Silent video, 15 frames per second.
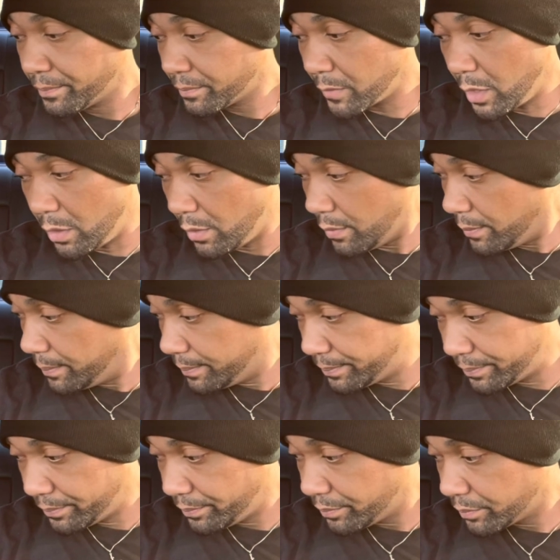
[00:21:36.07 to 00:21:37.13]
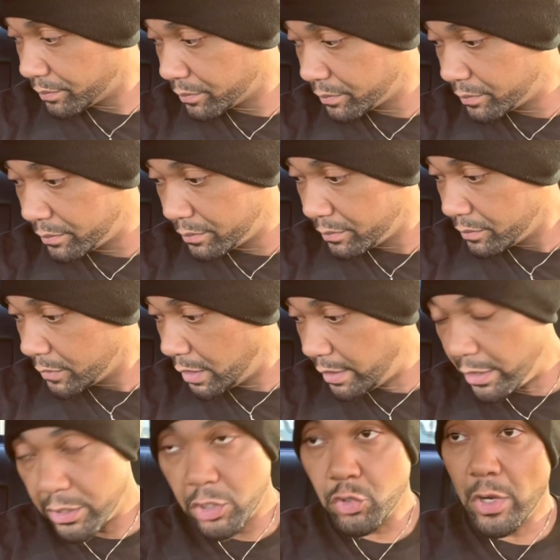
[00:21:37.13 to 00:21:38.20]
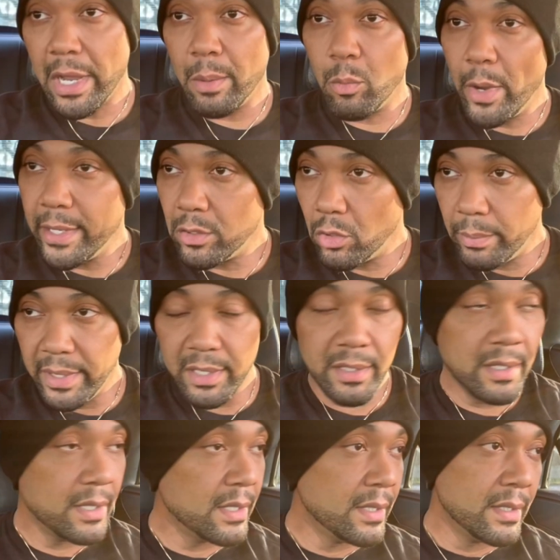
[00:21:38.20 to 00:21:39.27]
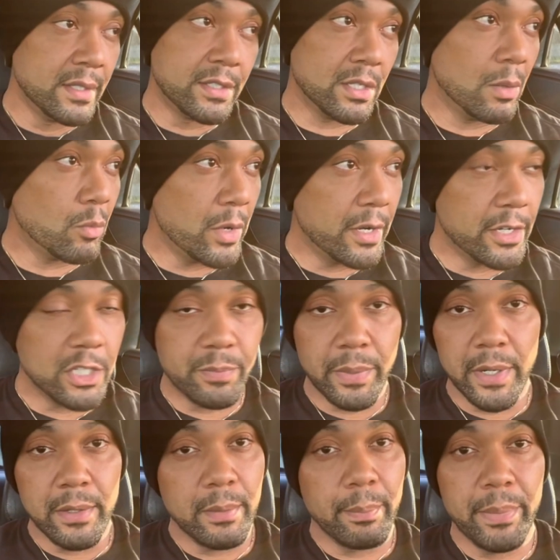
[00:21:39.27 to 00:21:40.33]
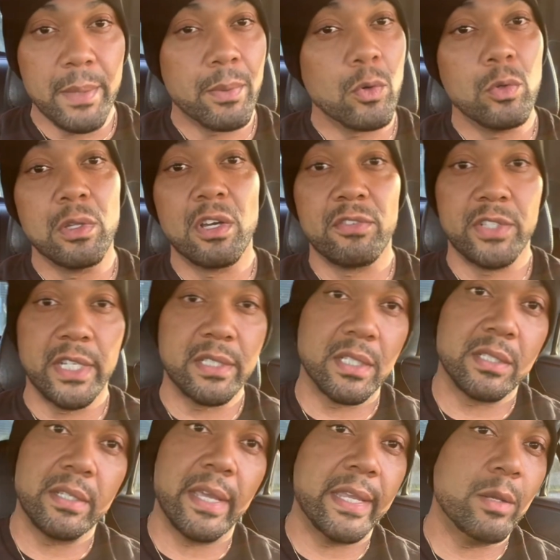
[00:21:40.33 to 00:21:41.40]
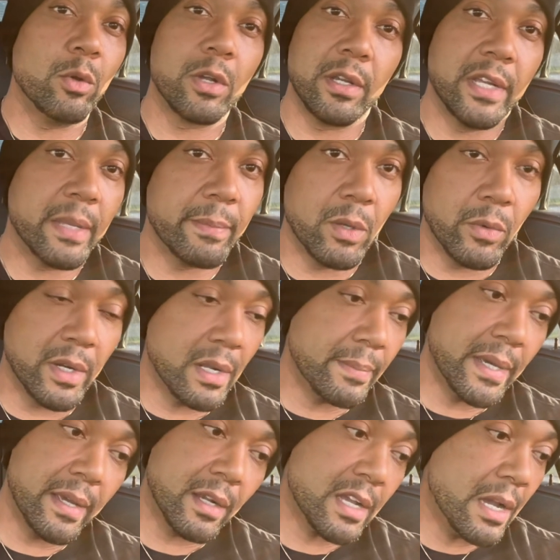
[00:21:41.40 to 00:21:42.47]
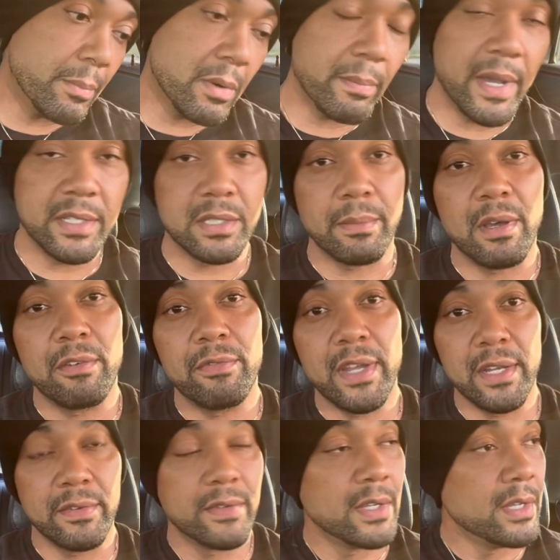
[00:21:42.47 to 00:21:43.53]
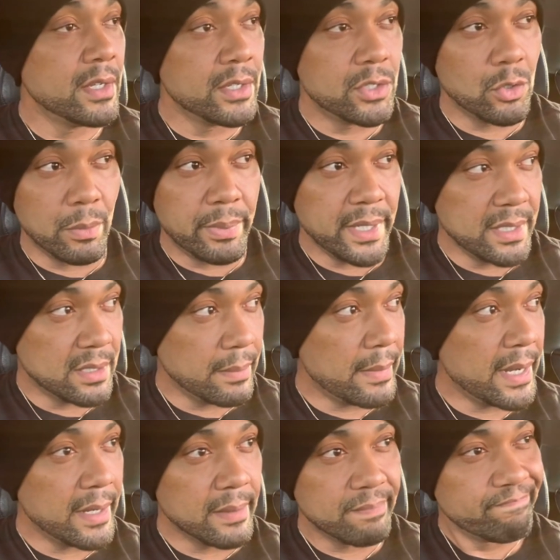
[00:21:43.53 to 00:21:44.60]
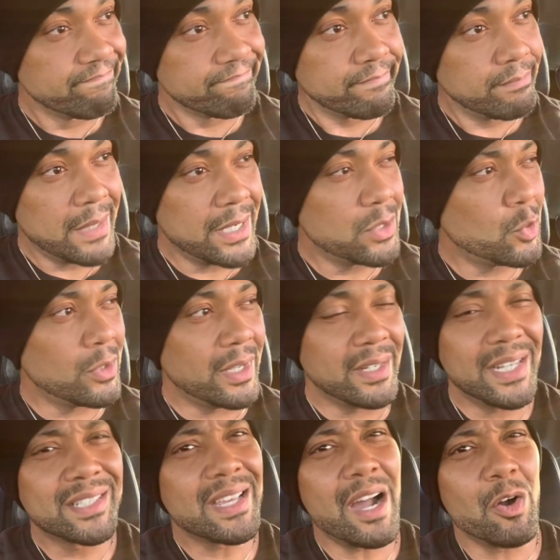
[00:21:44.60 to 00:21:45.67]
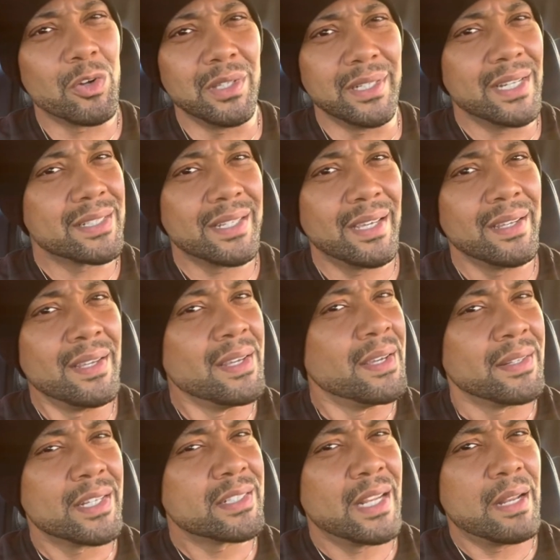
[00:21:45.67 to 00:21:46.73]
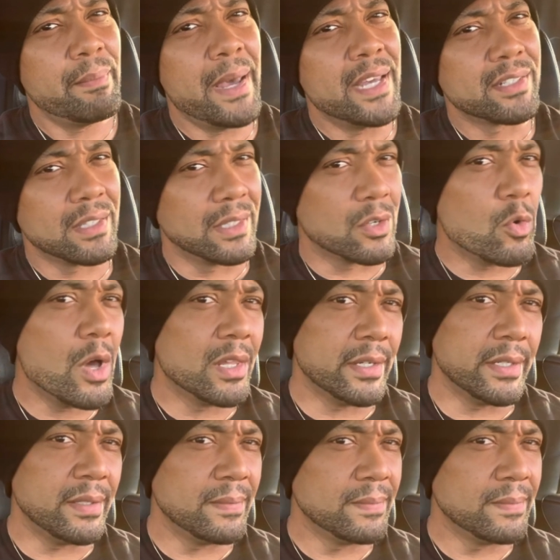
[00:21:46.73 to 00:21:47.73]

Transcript: You know, there's a tribe waiting on me somewhere. There's people who love Jesus that he will connect me with. I'm not compromising my faith to appease a man. I'm not doing that. That's cowardly. That's not, that's not a masculine quality.